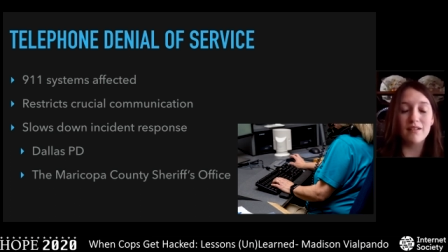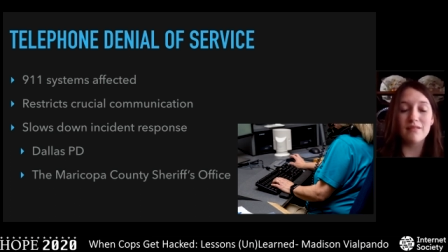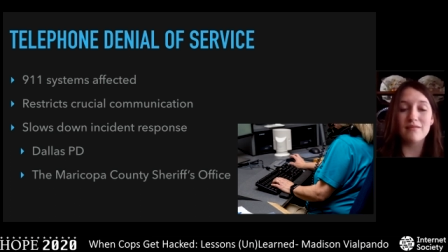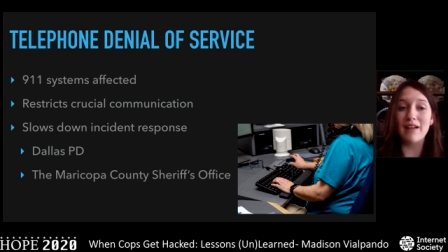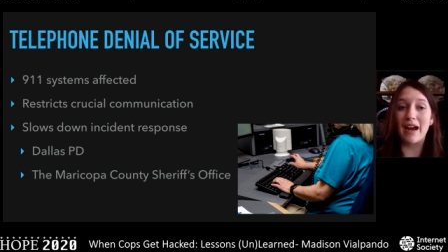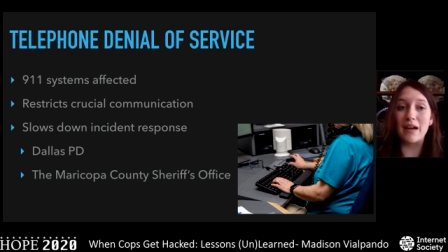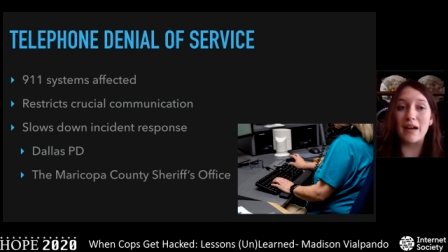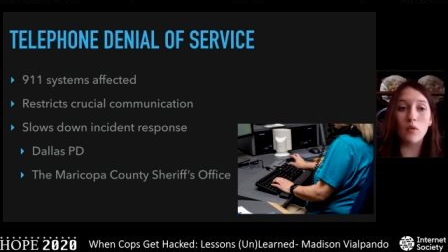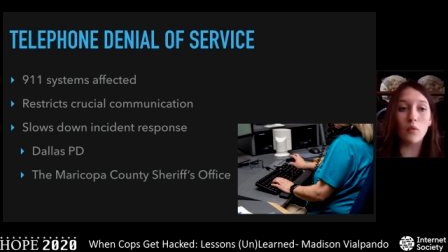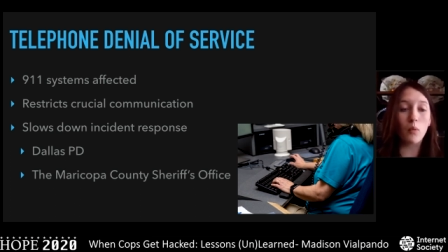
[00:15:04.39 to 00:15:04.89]

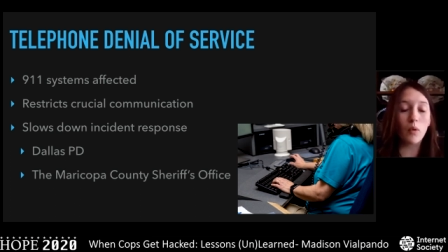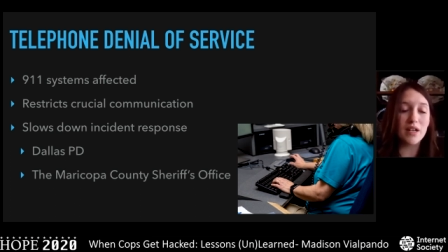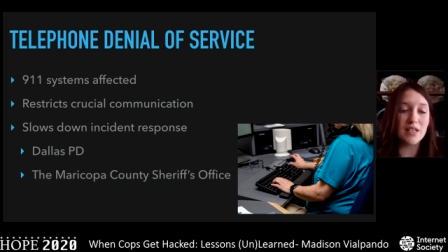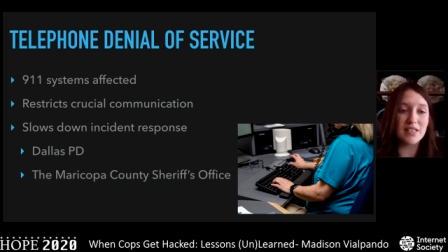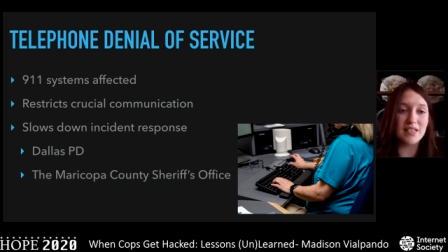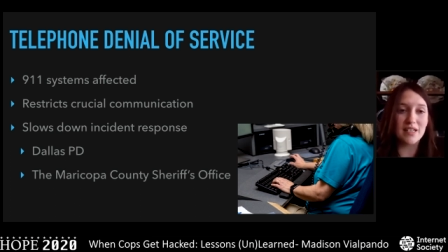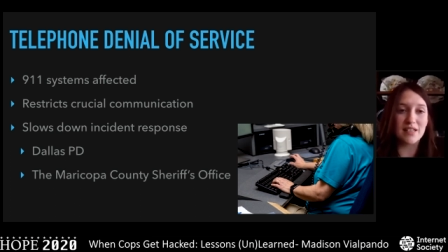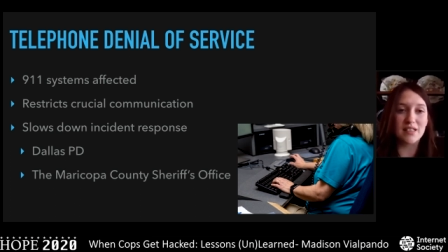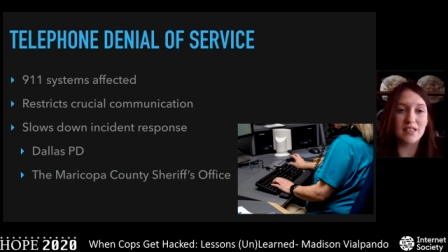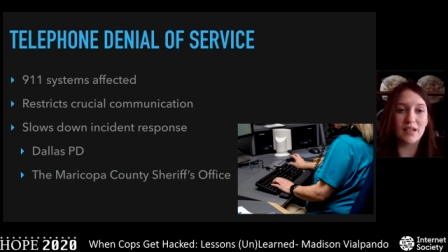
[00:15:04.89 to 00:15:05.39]
911
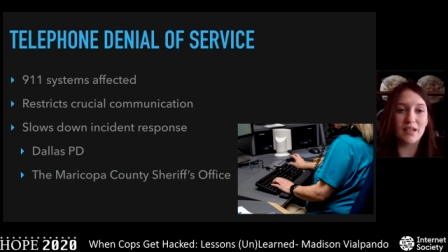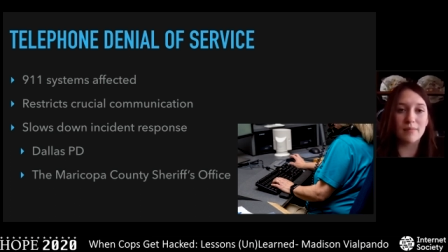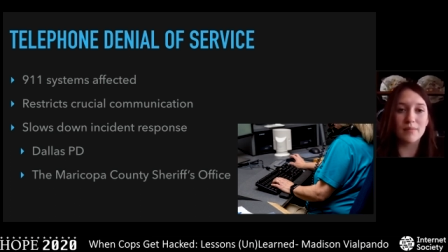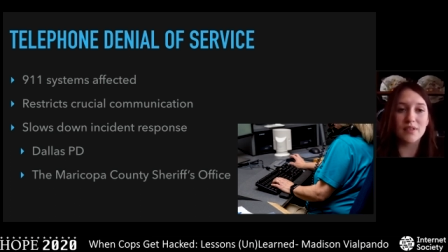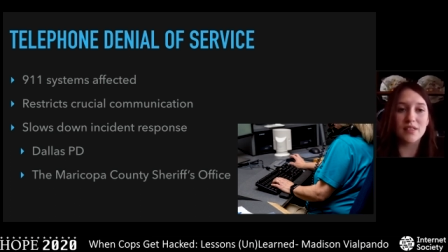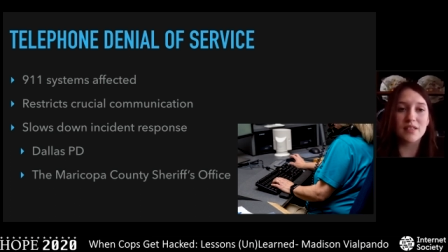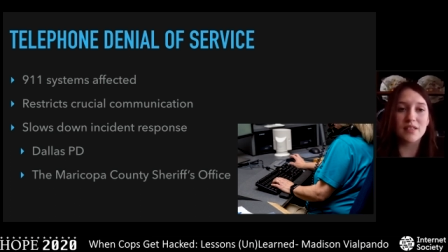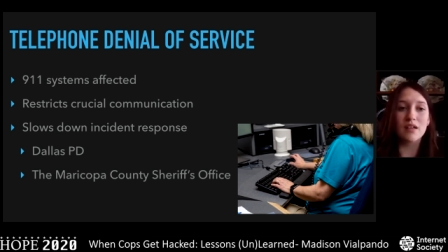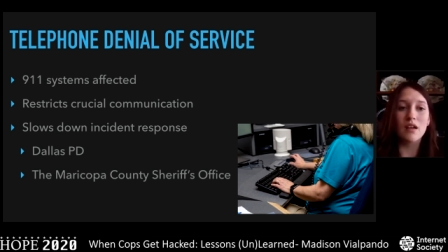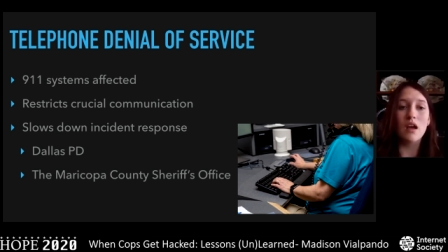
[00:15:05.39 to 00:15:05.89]

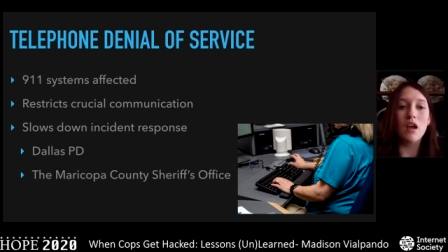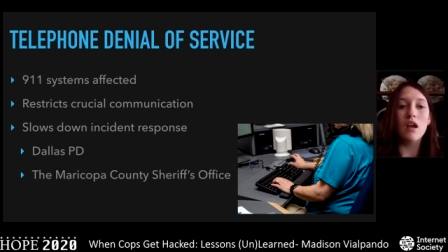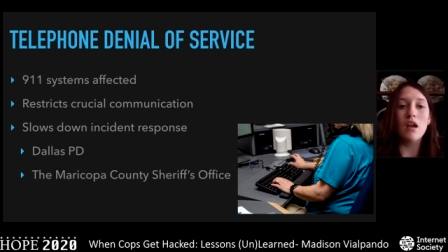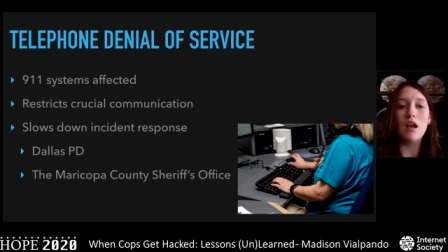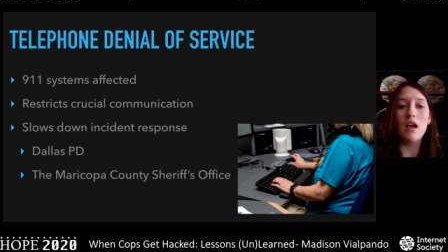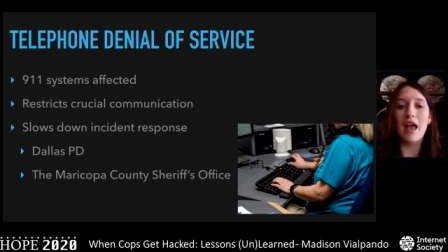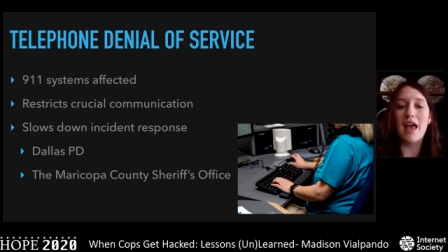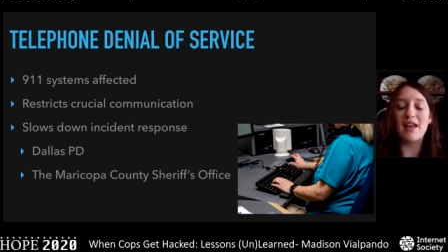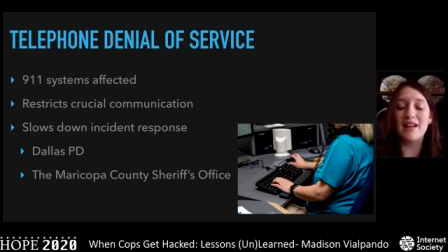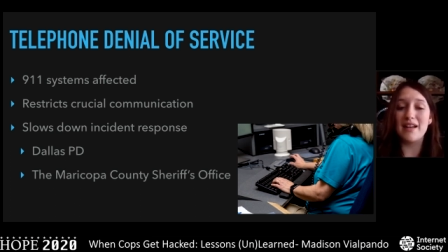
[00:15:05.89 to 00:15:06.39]
systems,
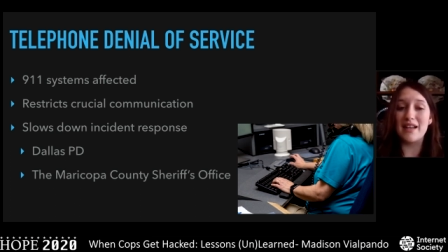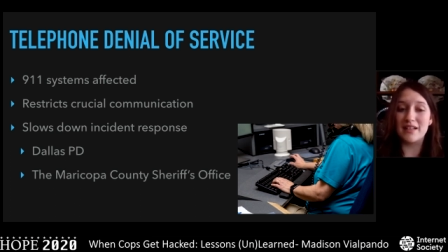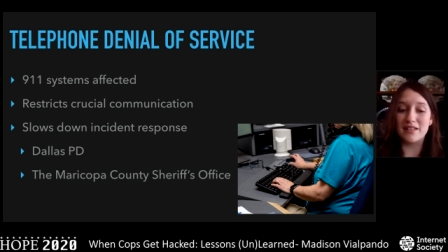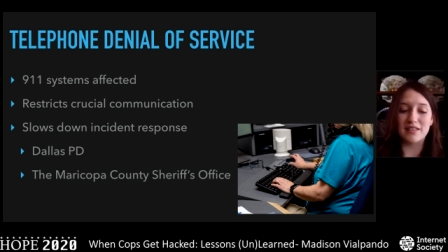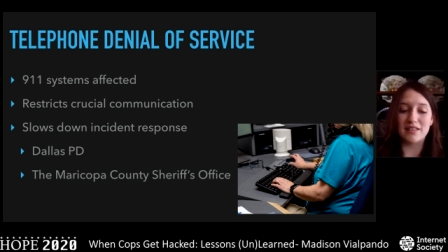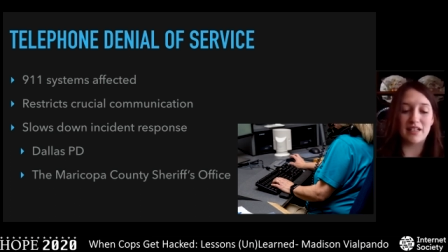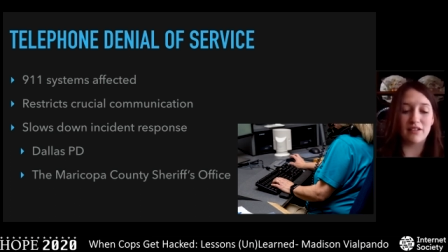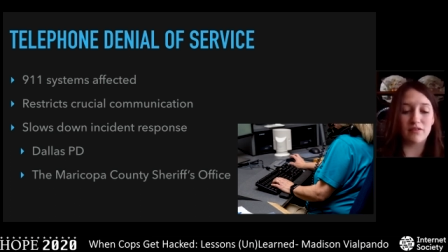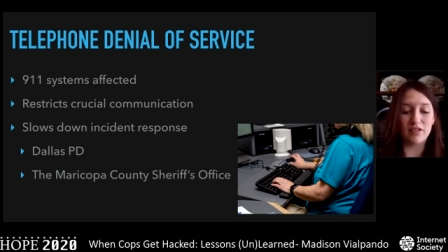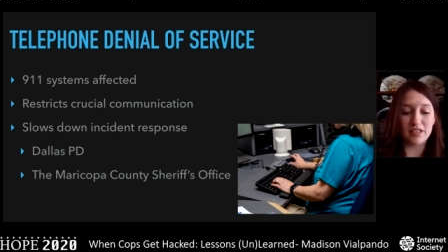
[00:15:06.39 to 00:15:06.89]
and
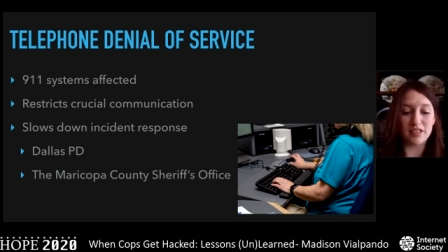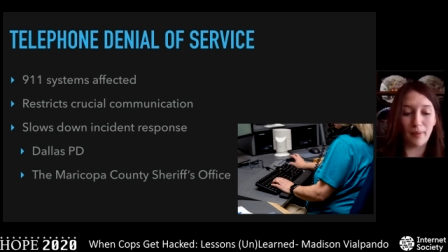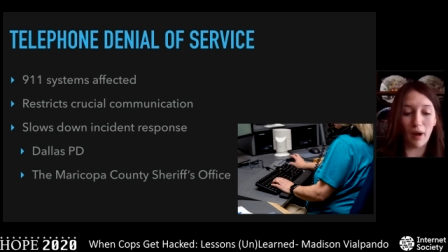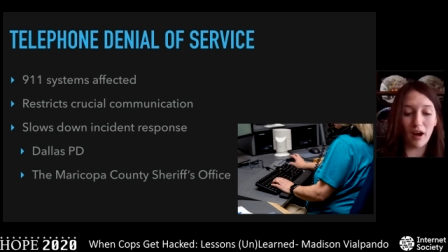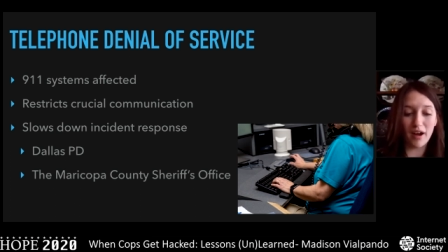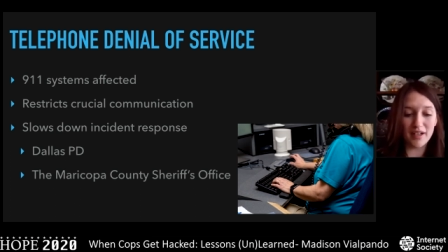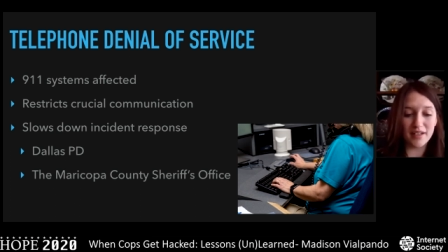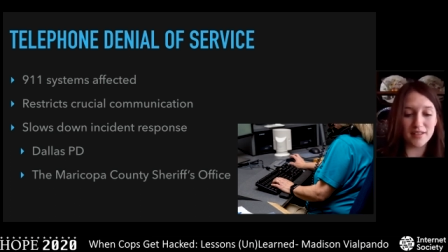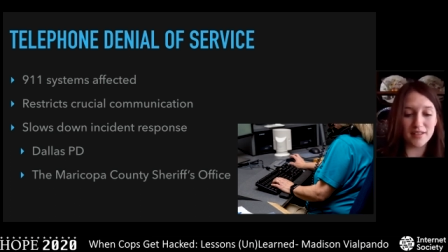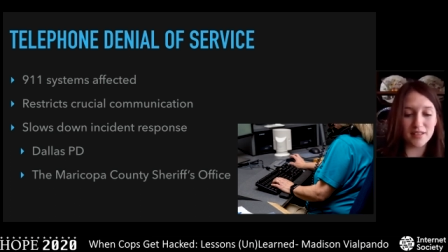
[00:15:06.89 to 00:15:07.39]
incident
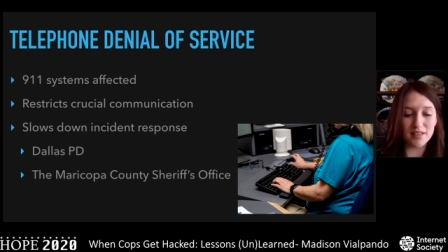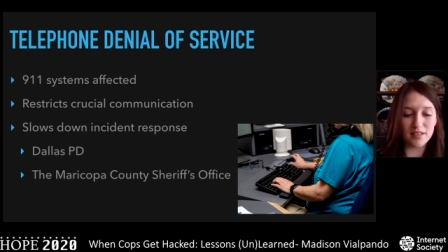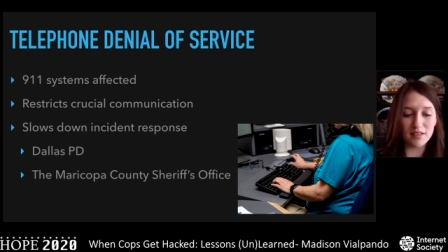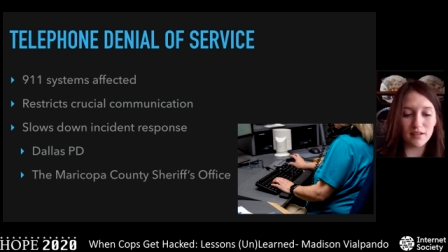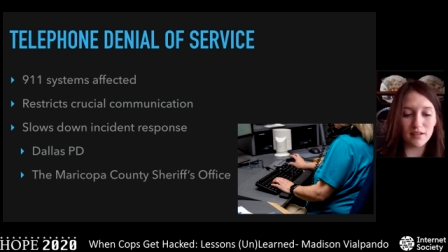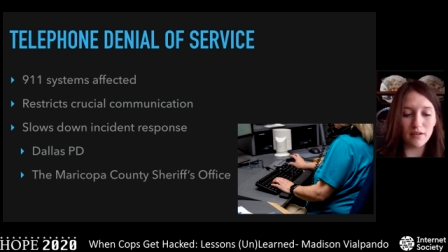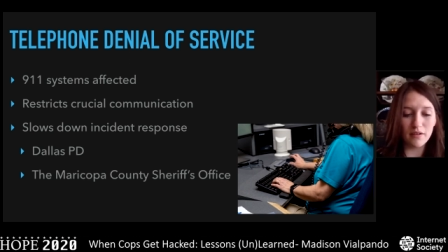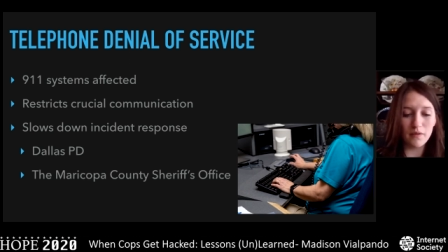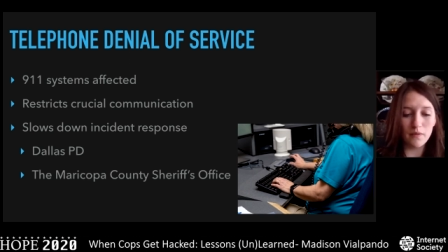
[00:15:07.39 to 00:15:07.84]
response.